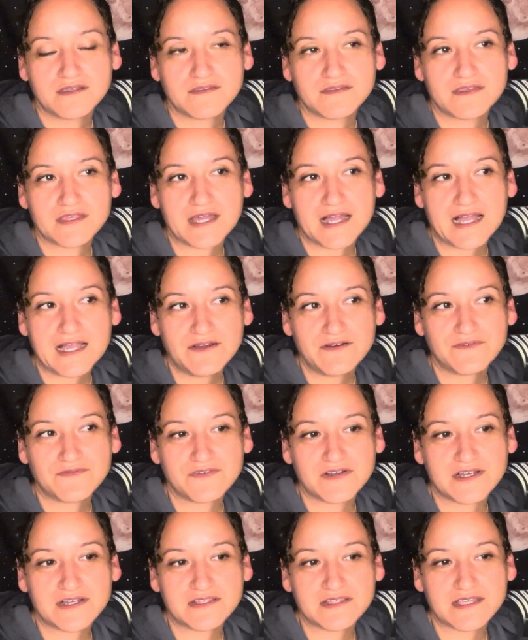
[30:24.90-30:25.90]
the
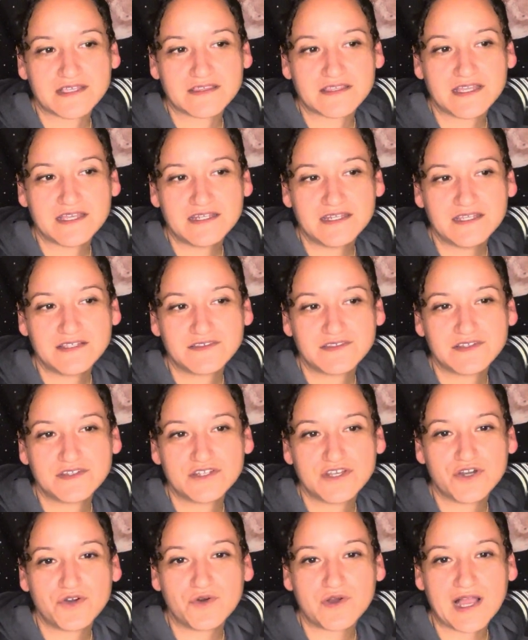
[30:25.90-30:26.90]
Hierophant, like they need to
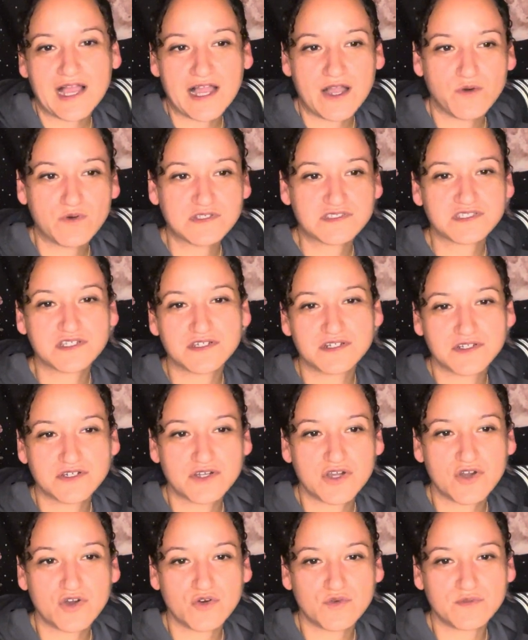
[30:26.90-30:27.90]
know how it's going to
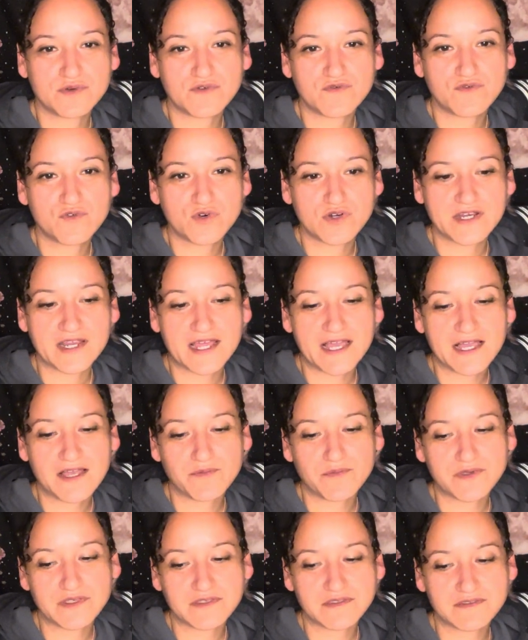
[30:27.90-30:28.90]
go before it
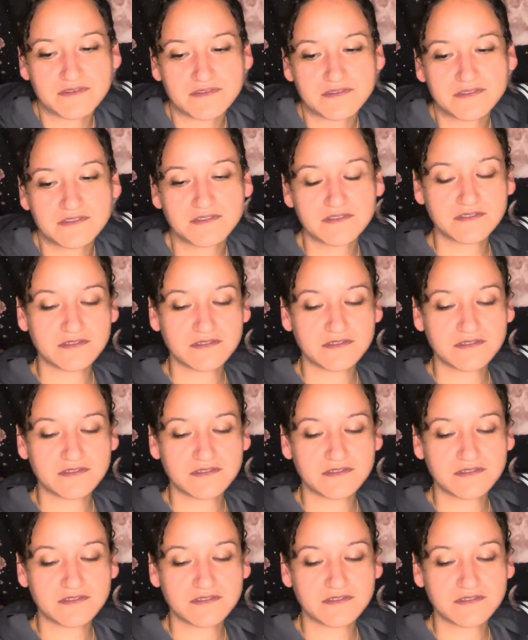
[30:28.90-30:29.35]
happens.